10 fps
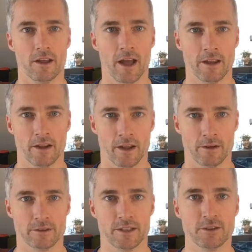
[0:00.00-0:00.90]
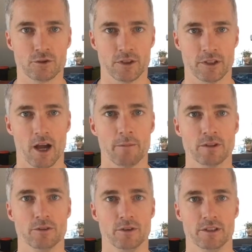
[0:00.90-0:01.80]
and is interested in coming
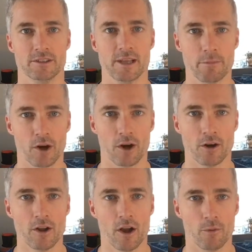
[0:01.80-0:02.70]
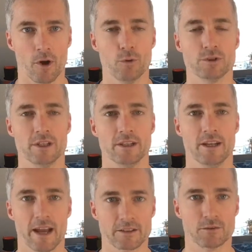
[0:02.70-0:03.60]
to the seminar, we're hosting
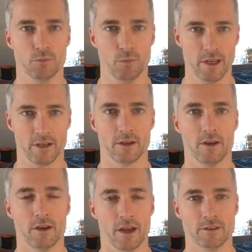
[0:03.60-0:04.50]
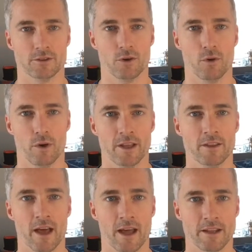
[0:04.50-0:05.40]
next week. And so
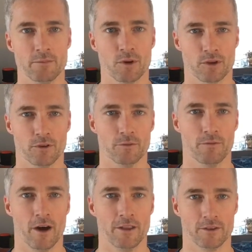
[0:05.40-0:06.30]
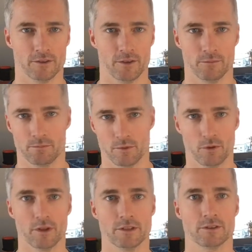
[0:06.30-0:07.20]
in that ebook, you'll find there's
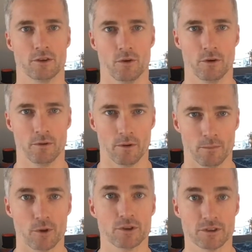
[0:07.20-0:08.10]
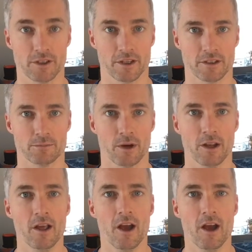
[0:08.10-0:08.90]
links to go and purchase tickets, but